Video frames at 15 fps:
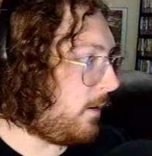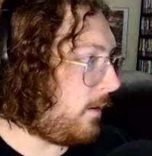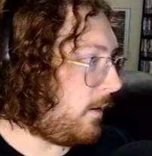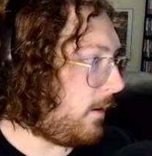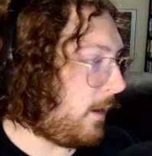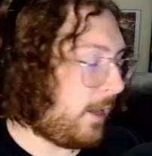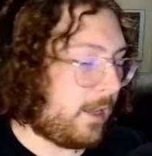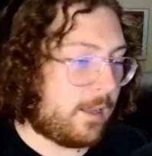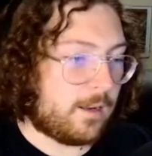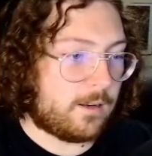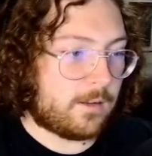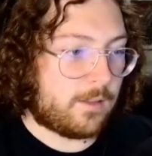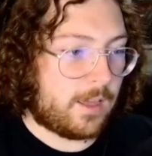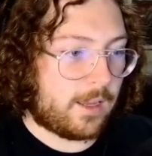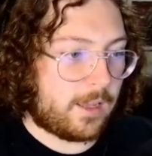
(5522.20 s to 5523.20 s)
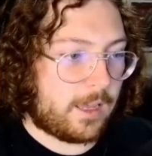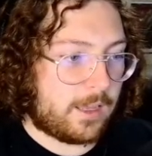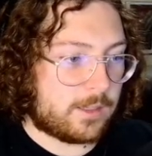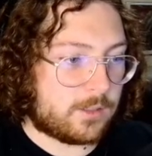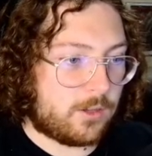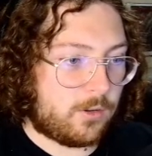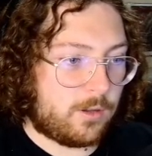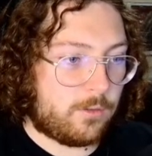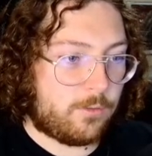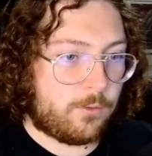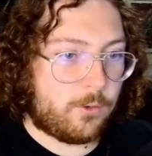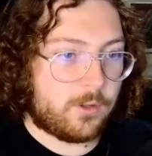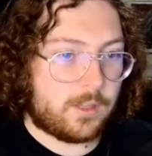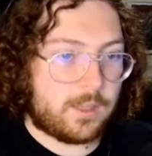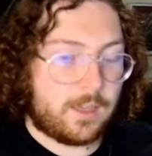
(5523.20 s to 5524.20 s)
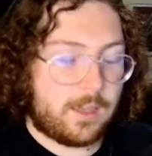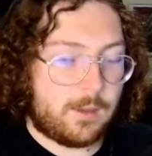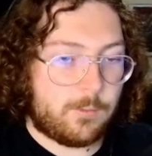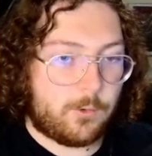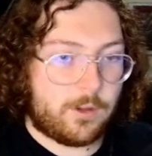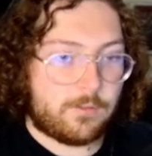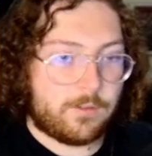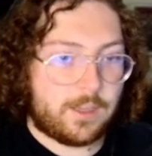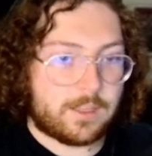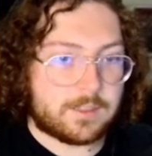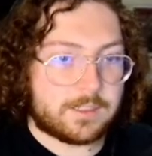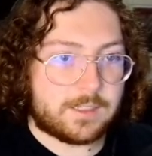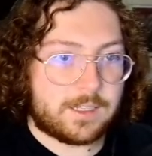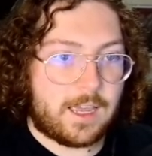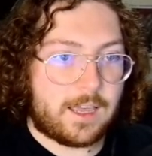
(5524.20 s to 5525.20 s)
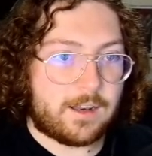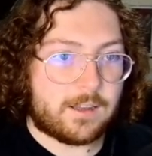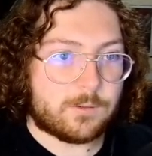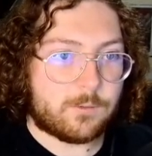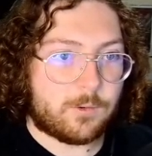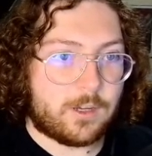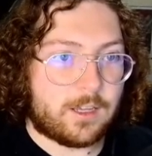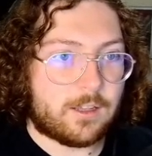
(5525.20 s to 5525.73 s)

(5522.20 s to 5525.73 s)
And that guy is going for the Game Boy Advance set as well,